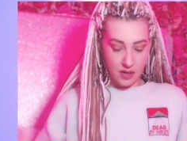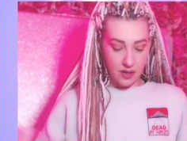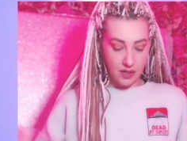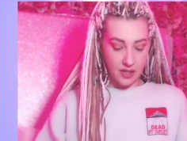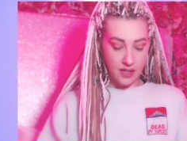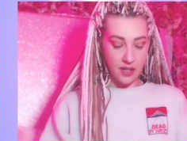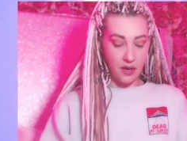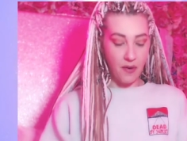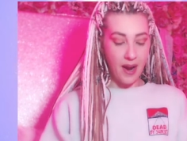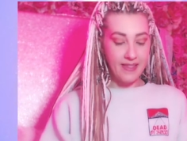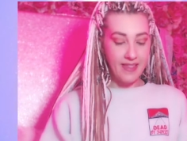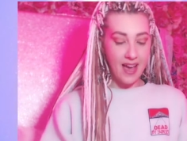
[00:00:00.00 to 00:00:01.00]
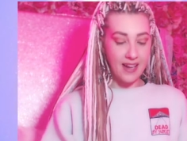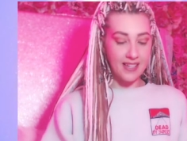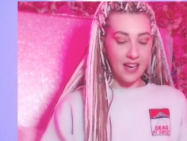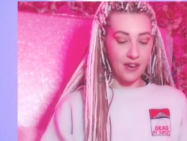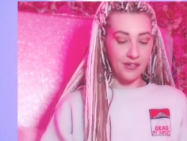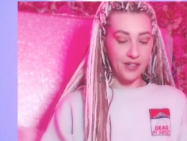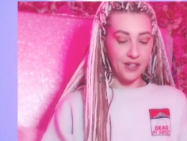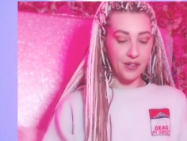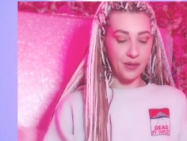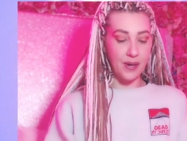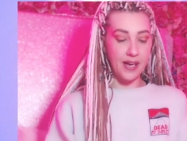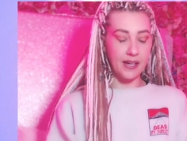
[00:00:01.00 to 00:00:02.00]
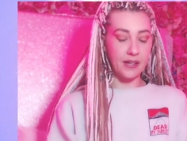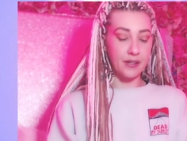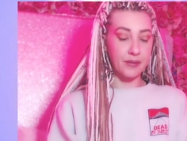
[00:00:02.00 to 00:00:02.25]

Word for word: So let's write that down real quick.